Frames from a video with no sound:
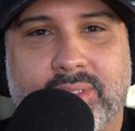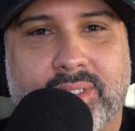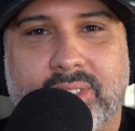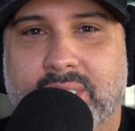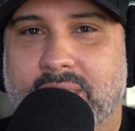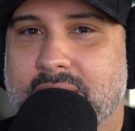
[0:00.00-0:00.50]

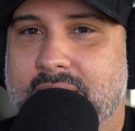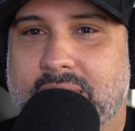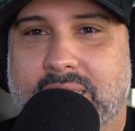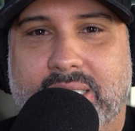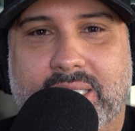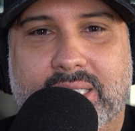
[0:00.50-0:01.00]

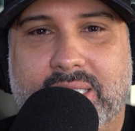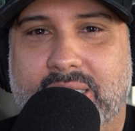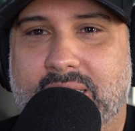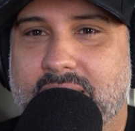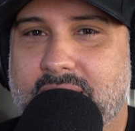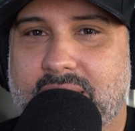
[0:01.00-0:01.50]

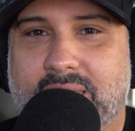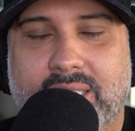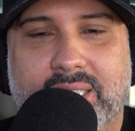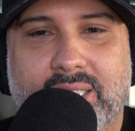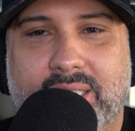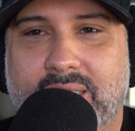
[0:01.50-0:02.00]

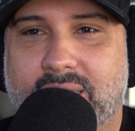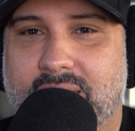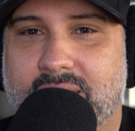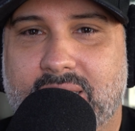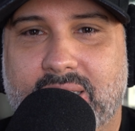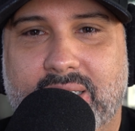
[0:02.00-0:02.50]

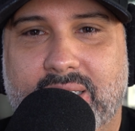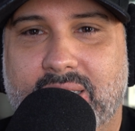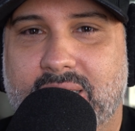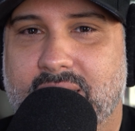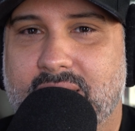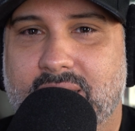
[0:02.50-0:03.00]

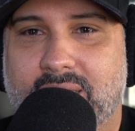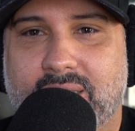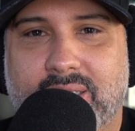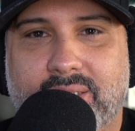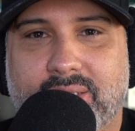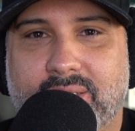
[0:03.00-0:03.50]

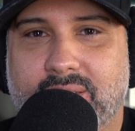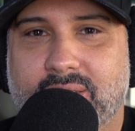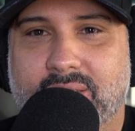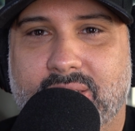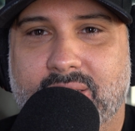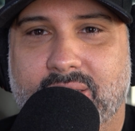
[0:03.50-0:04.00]

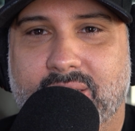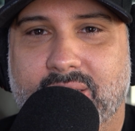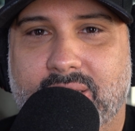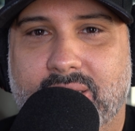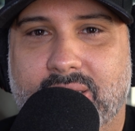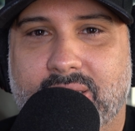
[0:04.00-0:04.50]

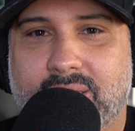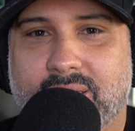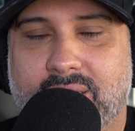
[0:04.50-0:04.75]
(silent)